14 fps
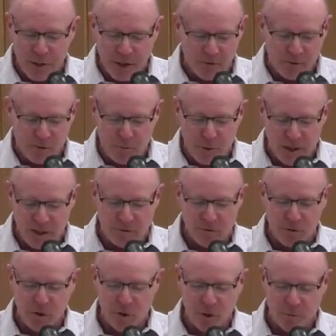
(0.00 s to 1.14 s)
bitter for me than
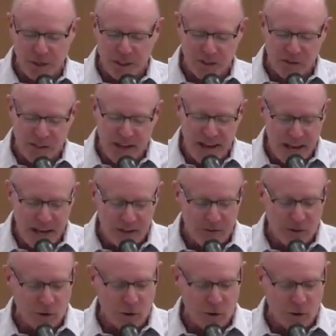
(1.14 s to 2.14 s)
for you, because the hand of